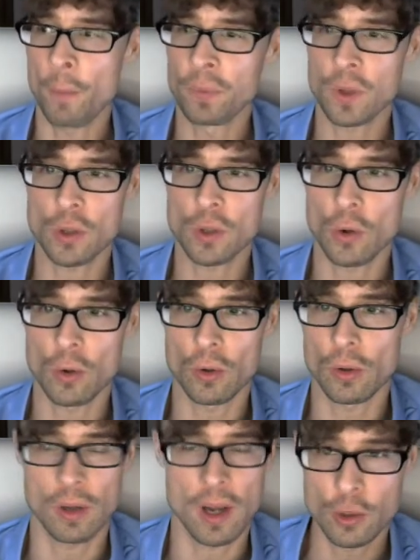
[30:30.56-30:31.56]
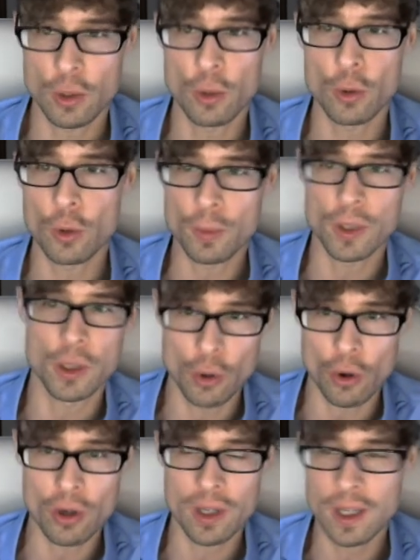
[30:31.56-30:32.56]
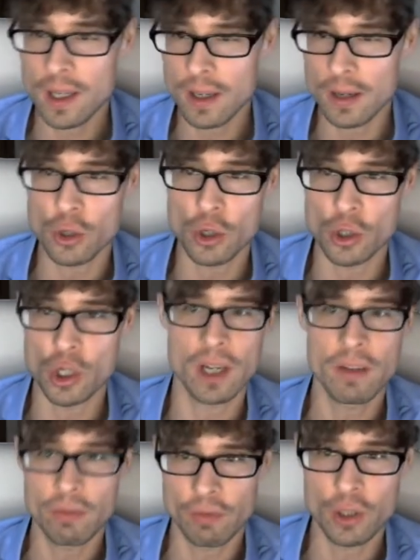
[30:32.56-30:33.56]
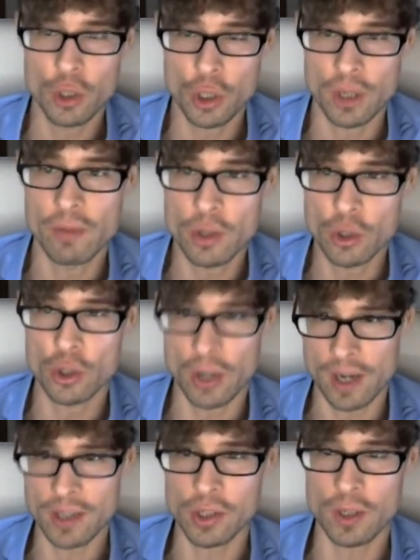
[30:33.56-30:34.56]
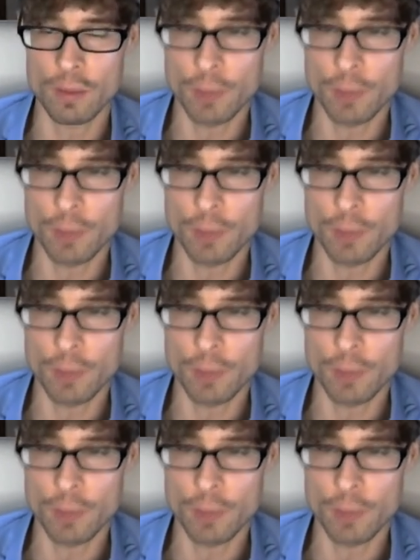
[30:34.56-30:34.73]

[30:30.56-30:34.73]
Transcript: So like Turritopsis dohrnii, it's a jellyfish. If it's stressed, it